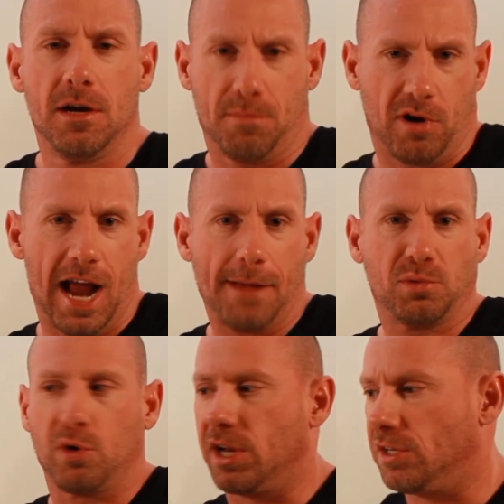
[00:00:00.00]

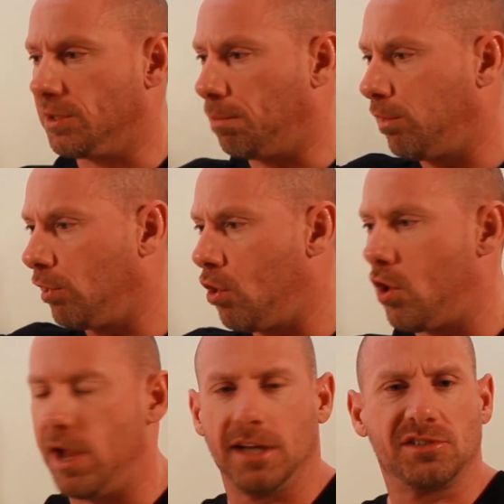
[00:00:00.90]
Perhaps we're going to
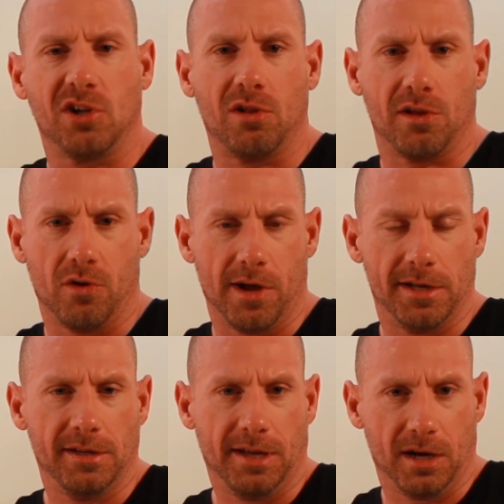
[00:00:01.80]
deploy a
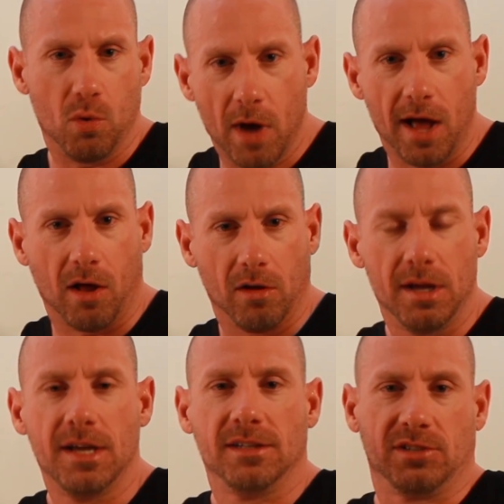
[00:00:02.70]
solenoid in a well,
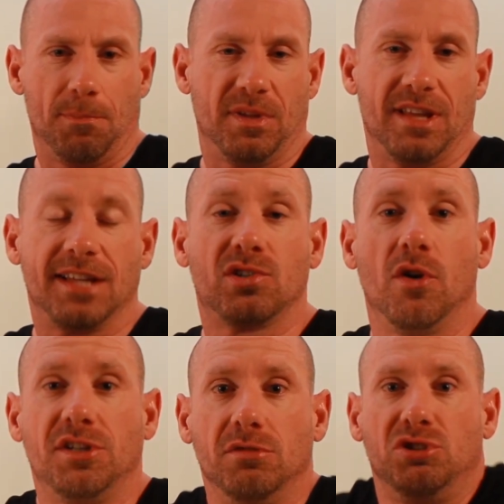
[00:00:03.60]
something that's
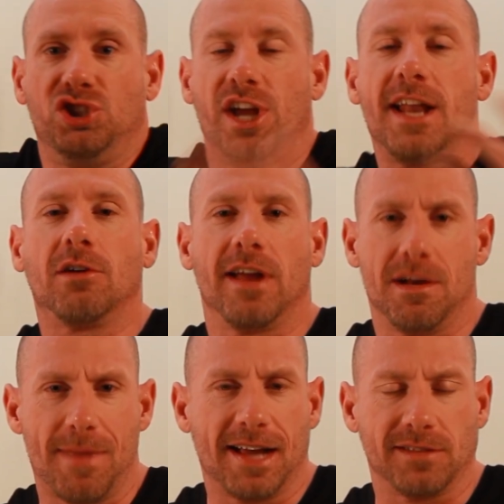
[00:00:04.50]
going to generate
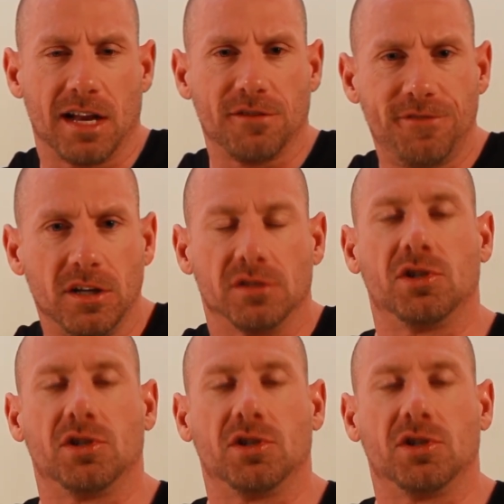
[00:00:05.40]
a magnetic field.